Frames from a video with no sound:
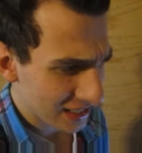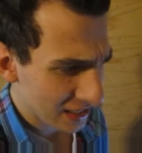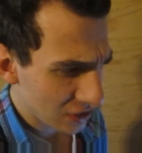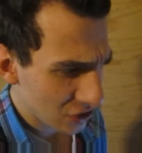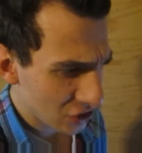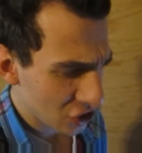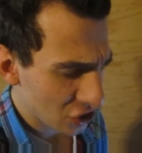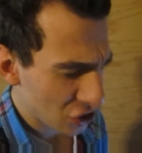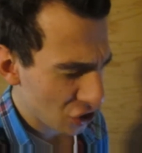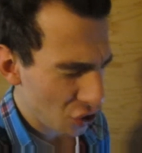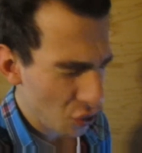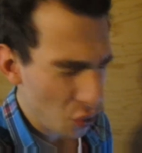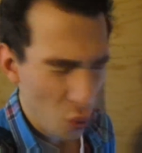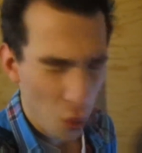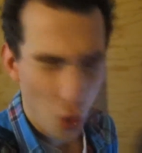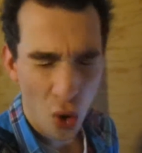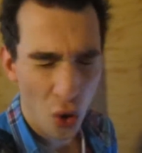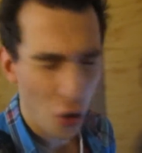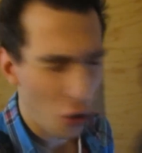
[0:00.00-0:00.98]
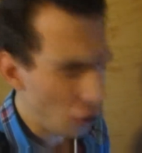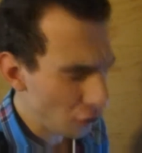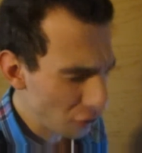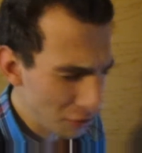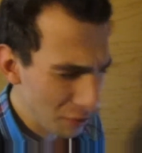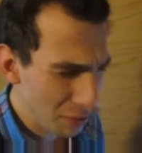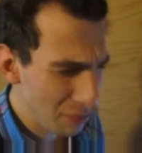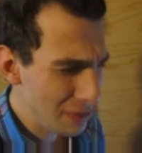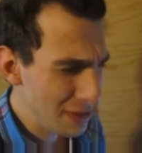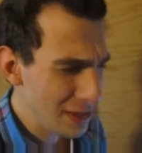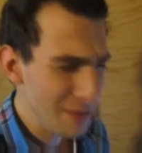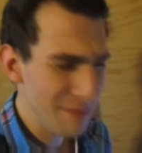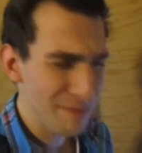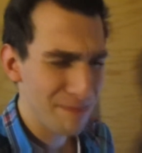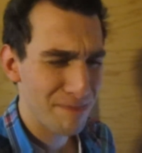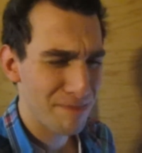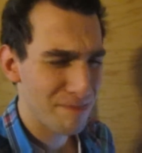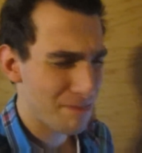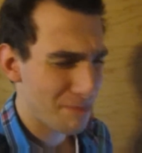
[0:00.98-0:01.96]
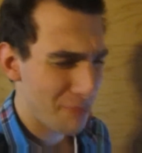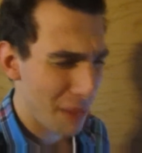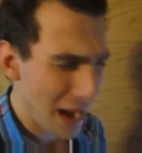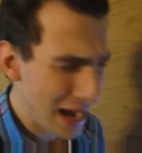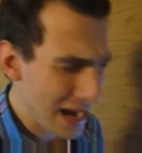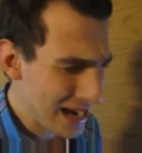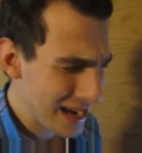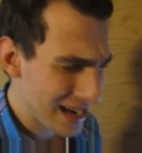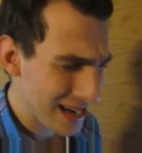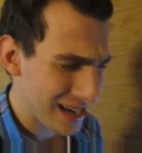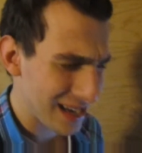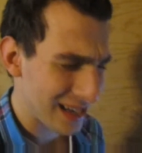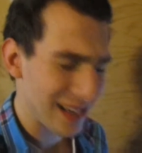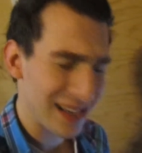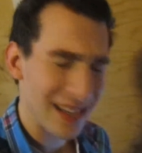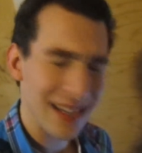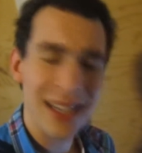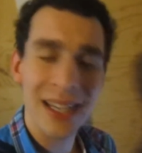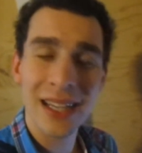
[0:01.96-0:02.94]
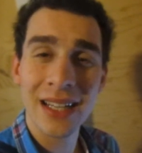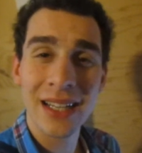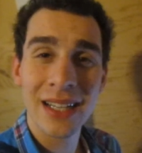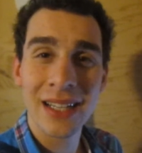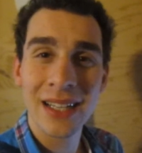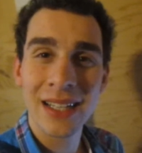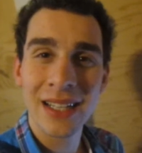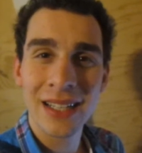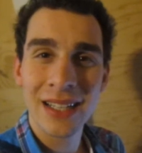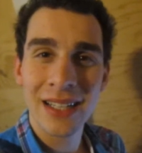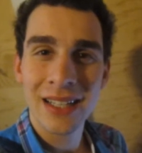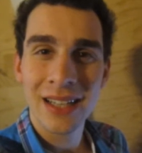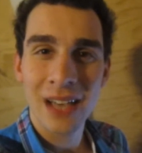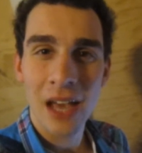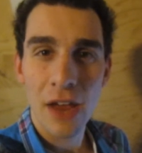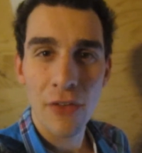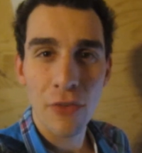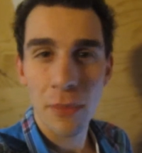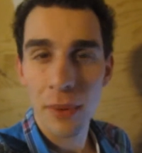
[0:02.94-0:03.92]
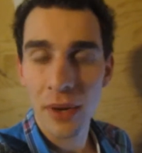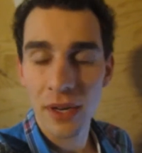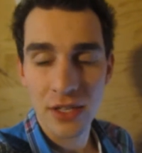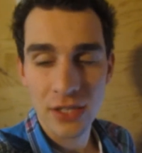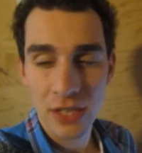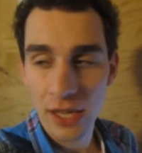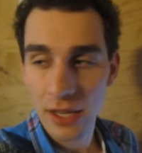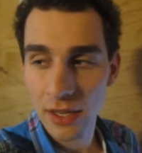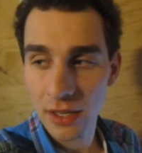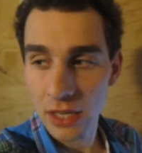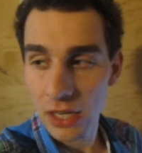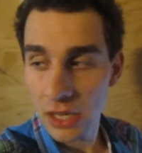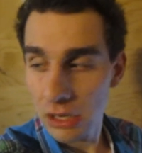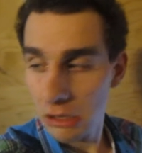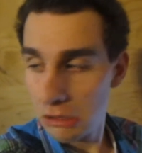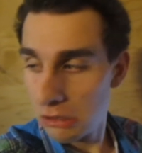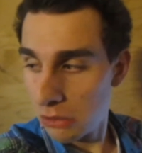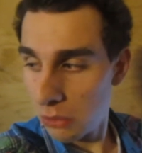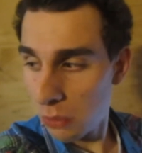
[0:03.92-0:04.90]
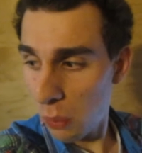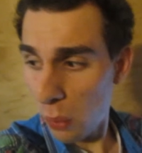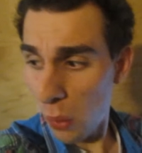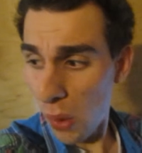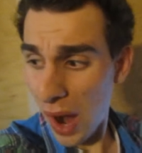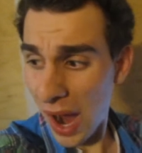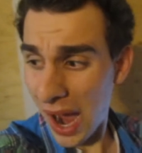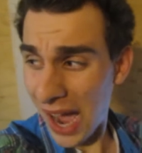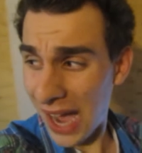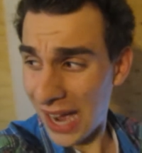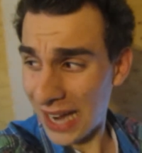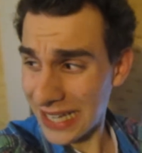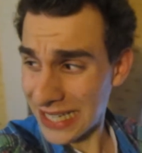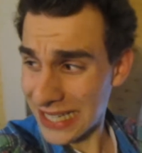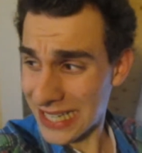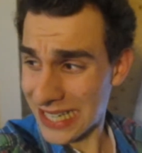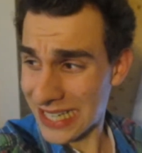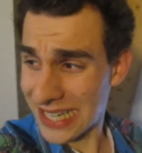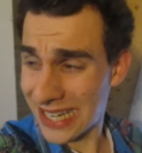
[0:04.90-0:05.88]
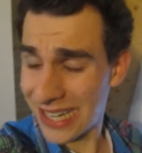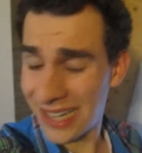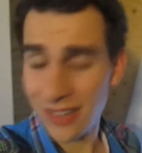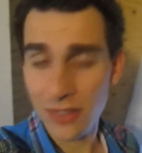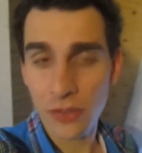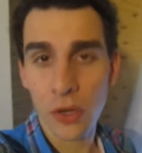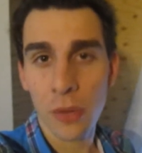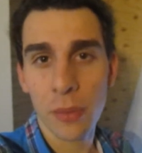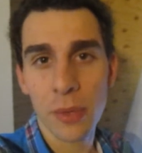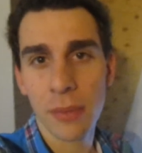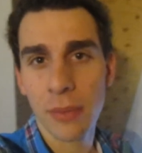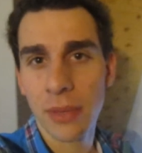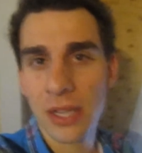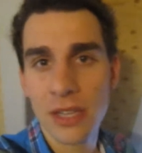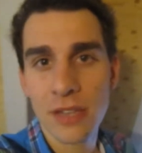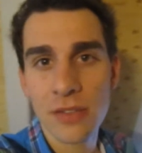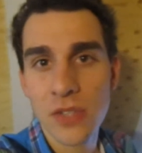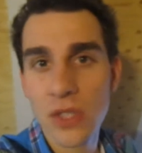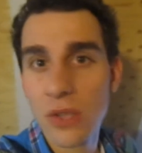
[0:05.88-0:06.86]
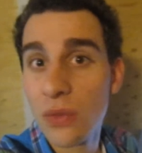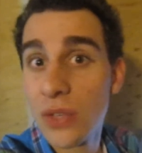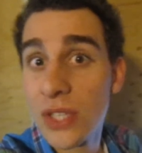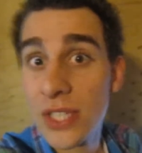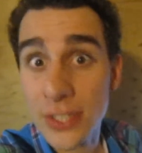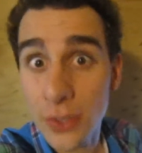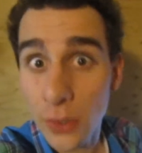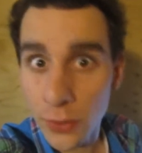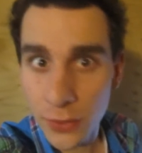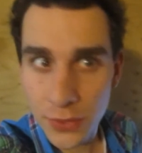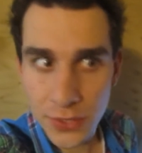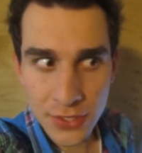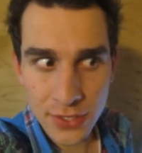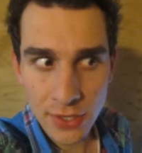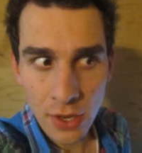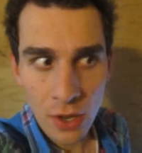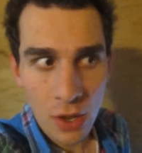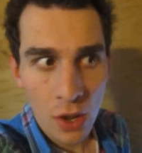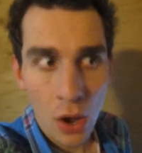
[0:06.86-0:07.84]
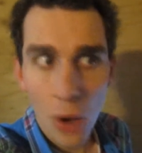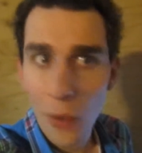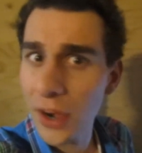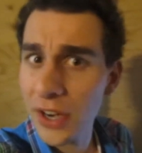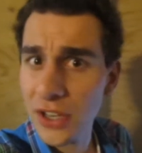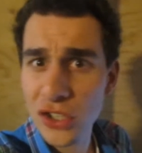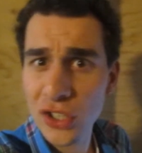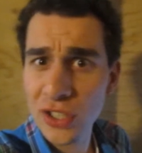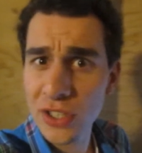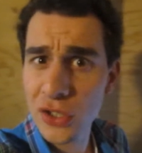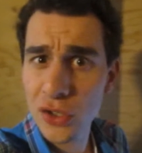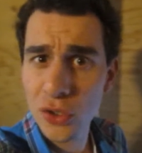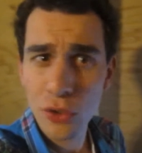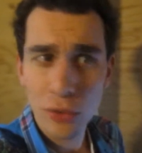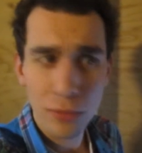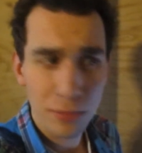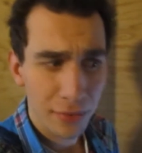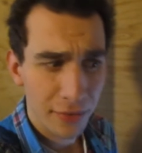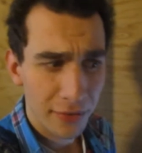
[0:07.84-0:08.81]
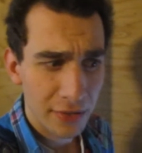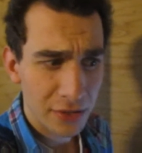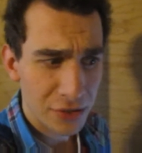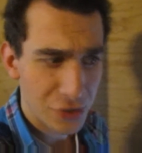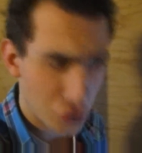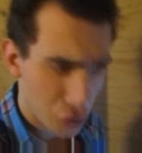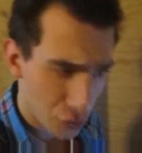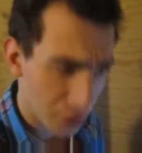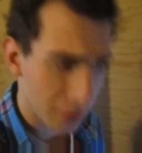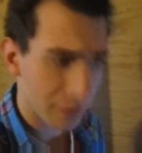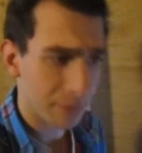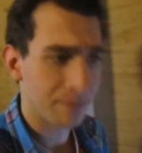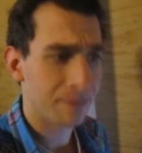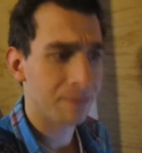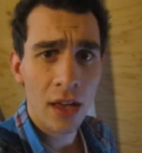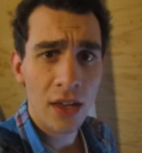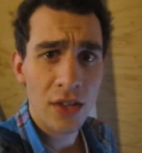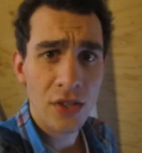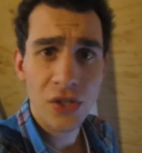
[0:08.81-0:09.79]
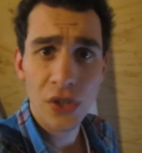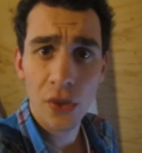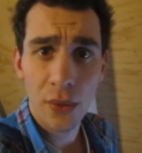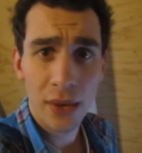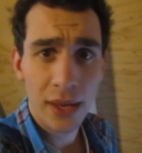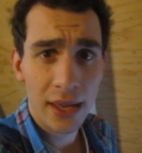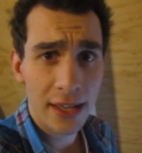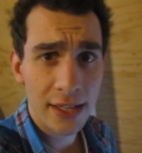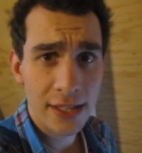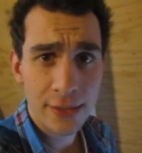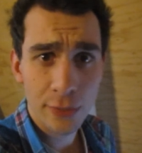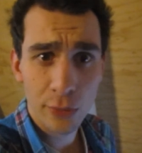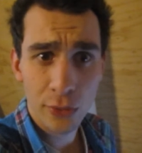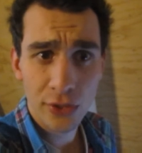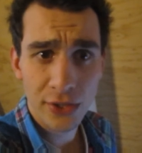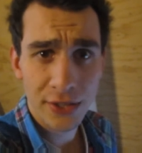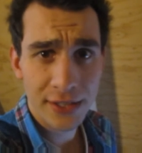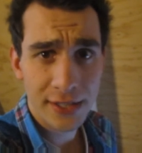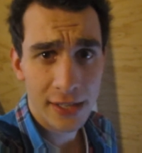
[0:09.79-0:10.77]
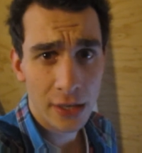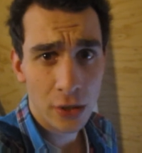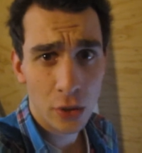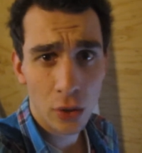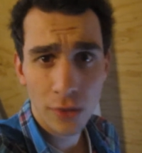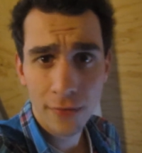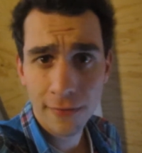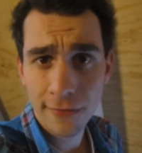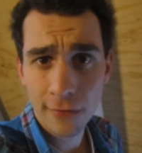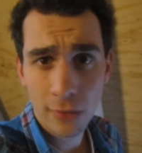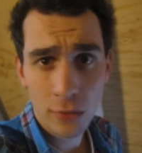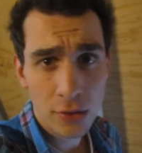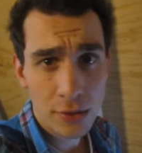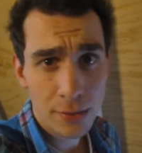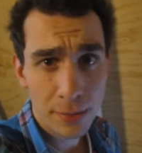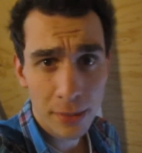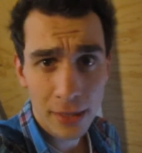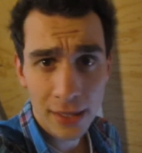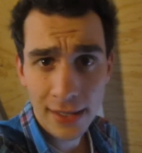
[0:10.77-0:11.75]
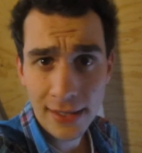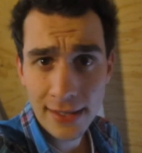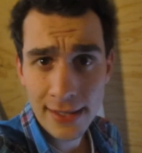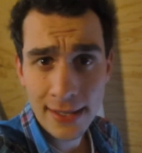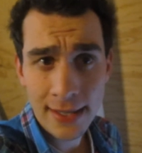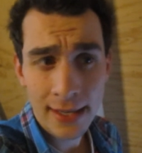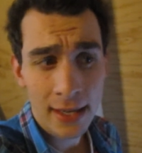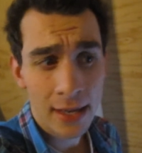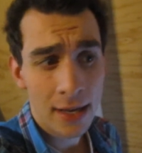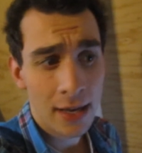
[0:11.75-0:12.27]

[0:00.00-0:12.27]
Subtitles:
test so horribly bad? Everybody's like, what? Nobody believes the results are actually true, but they're true. So I guess we'll just hit on full speed